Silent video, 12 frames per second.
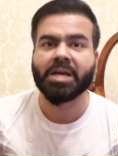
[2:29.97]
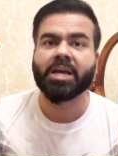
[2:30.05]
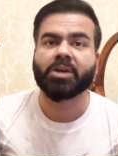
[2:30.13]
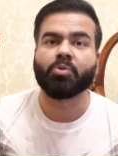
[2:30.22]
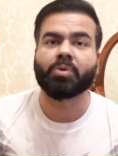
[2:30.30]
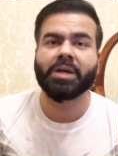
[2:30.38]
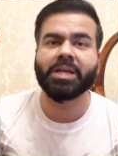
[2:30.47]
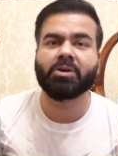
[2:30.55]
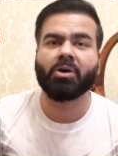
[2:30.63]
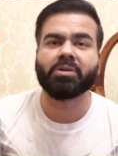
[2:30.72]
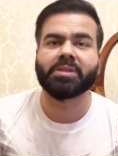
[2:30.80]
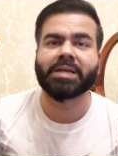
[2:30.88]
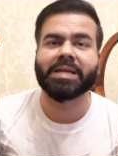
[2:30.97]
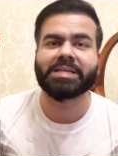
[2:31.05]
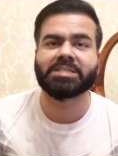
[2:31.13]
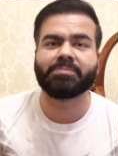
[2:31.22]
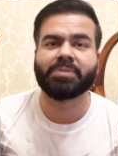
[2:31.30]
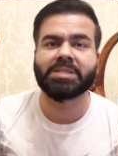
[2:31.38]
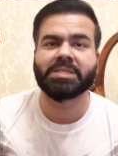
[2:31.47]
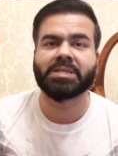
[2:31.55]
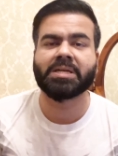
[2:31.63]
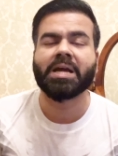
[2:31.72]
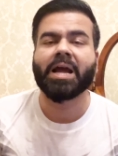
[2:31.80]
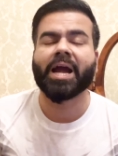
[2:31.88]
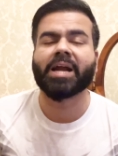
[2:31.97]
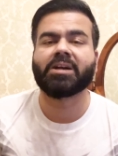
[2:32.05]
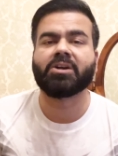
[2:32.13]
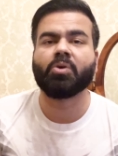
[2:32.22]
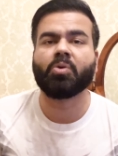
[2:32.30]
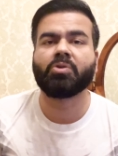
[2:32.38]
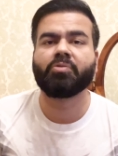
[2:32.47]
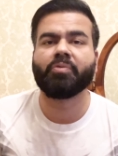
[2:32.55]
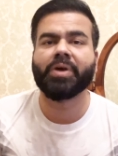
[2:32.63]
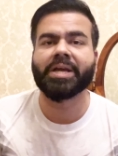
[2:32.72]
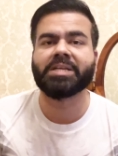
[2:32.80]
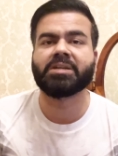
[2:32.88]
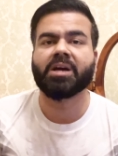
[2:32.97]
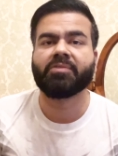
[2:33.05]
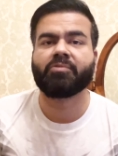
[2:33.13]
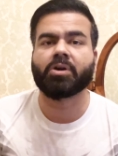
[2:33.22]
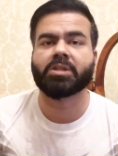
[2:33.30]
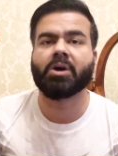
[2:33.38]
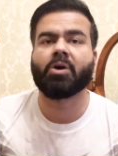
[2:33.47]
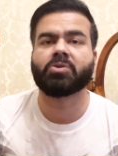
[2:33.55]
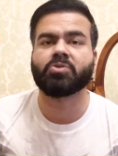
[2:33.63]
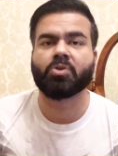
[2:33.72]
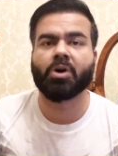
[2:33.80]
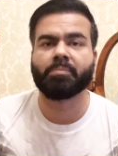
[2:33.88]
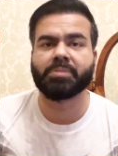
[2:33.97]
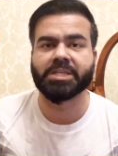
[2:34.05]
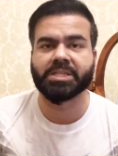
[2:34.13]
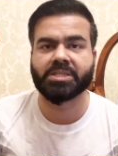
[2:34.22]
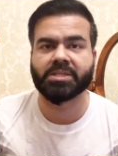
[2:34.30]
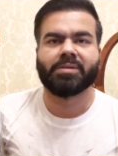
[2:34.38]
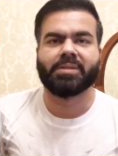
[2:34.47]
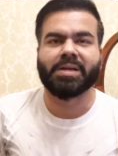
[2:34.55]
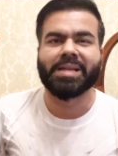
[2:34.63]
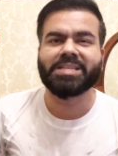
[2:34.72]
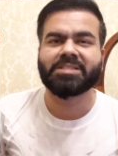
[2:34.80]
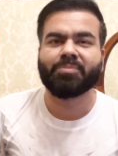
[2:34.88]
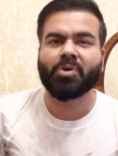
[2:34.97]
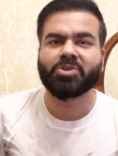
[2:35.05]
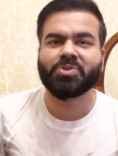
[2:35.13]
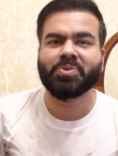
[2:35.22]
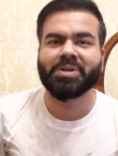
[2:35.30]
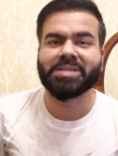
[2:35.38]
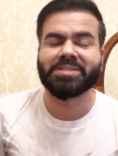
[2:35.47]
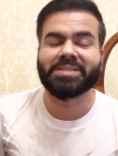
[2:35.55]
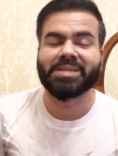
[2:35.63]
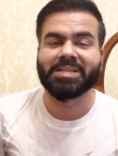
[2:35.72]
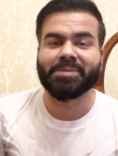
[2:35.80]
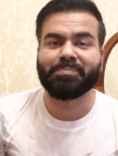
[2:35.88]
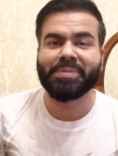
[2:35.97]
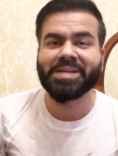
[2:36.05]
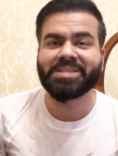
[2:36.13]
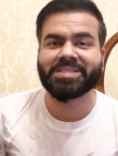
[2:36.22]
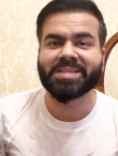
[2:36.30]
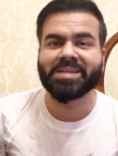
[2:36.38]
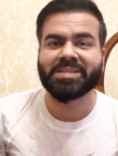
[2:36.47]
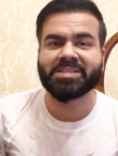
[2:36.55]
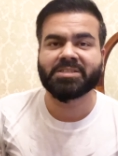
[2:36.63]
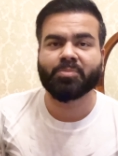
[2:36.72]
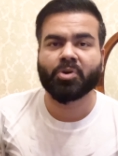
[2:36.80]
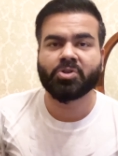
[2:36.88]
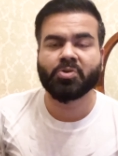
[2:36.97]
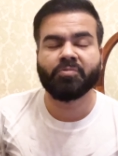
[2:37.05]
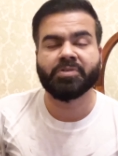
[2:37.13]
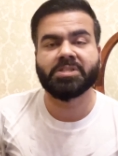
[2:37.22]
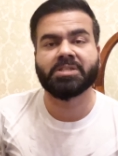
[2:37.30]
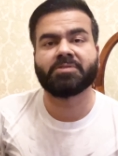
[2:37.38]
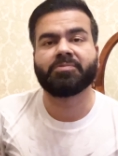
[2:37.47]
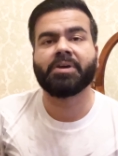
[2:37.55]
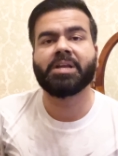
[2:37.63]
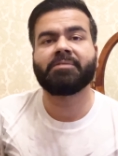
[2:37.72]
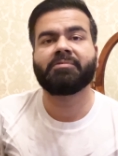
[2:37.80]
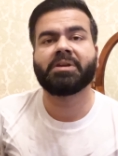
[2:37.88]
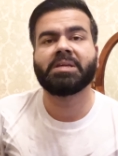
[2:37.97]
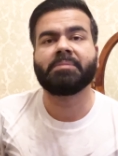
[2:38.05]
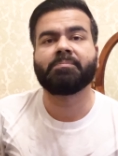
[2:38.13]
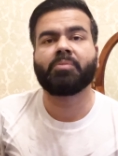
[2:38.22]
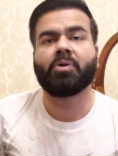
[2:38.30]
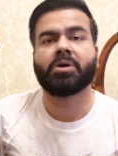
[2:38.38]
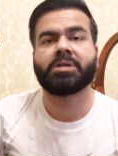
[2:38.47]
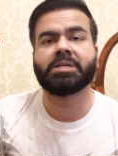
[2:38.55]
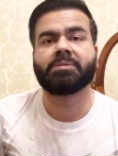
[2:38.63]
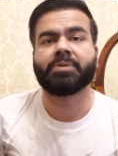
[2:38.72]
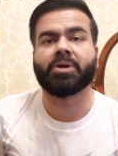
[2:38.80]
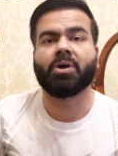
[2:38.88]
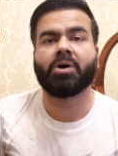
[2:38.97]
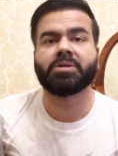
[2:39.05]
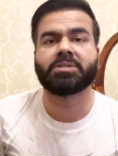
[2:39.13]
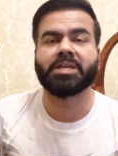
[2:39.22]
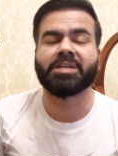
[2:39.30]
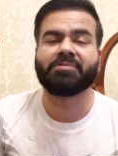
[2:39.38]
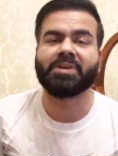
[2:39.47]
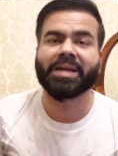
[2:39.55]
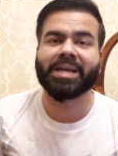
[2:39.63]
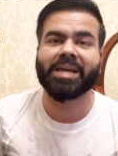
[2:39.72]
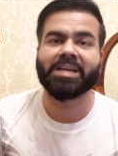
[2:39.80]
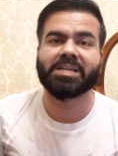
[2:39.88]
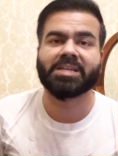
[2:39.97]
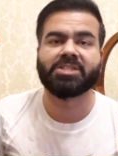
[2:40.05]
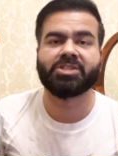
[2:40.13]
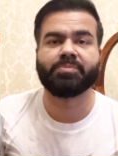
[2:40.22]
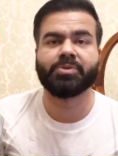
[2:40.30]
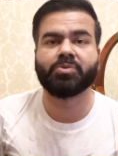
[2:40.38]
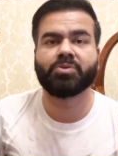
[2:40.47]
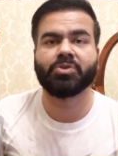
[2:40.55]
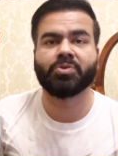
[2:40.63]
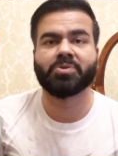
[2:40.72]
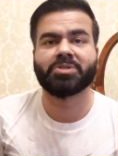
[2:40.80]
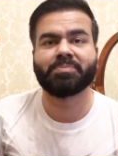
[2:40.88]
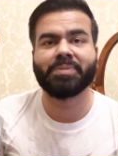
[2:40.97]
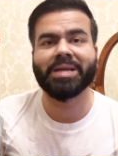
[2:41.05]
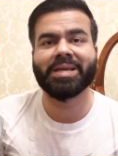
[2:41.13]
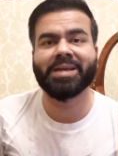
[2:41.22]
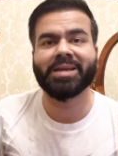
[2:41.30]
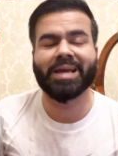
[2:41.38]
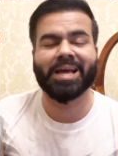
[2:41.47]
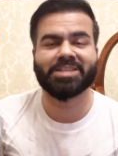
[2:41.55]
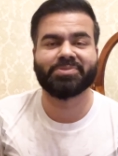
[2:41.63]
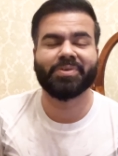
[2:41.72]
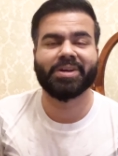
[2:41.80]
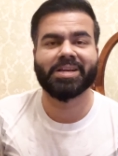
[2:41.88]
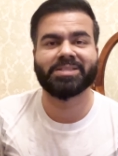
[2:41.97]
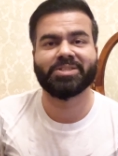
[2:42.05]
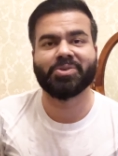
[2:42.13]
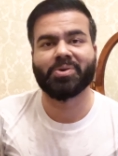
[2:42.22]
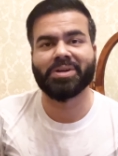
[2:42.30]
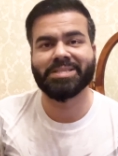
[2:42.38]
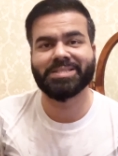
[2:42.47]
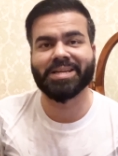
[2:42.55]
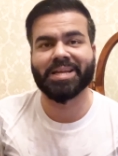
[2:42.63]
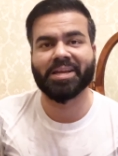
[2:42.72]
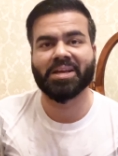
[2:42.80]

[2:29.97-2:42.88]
you click on the next button and don't wait for the autocomplete. The next module is the repeat sentence module, which is very important because it will again contribute to your speaking as well as your listening.